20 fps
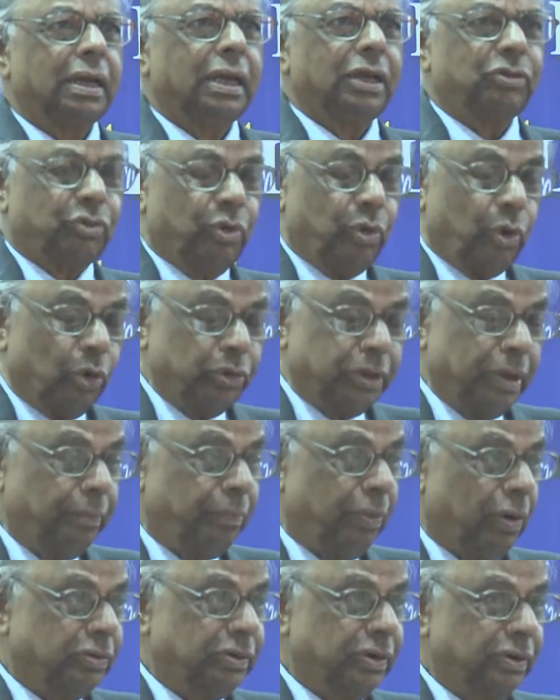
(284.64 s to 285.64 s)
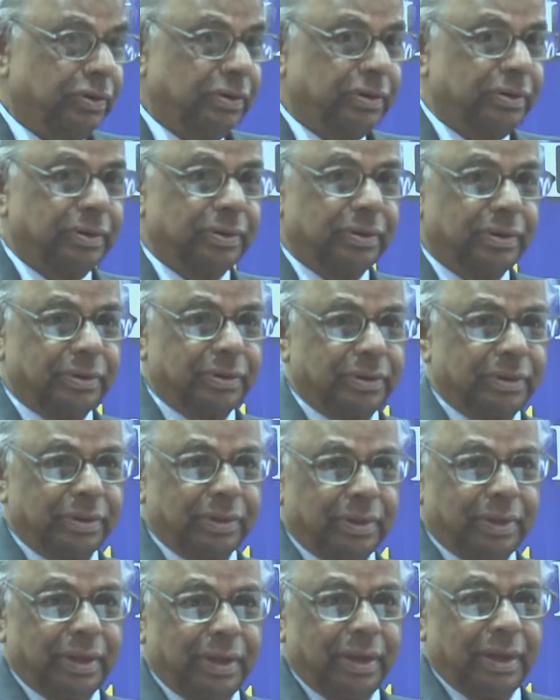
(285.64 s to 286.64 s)
Is growth important?
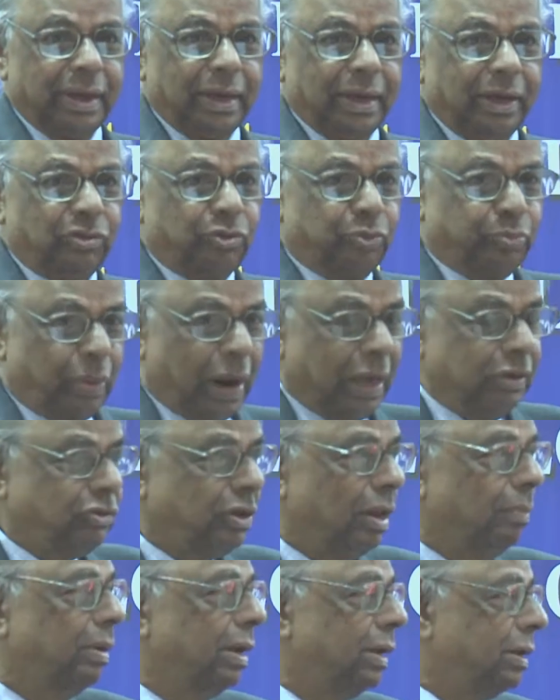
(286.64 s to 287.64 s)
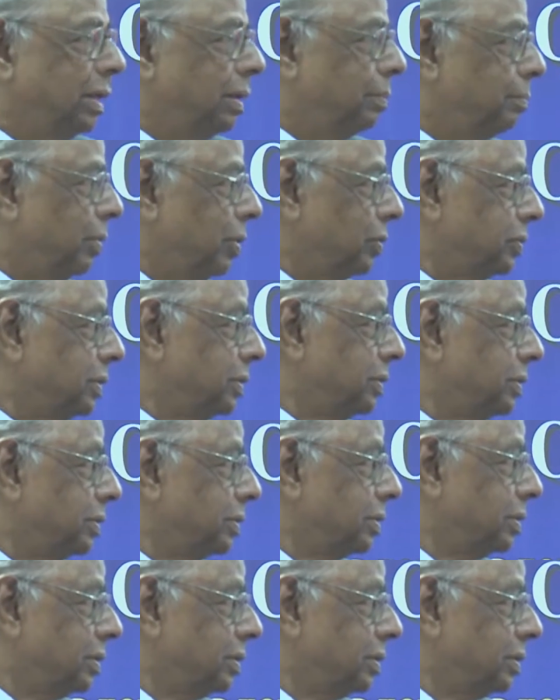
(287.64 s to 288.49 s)
Is price stability important?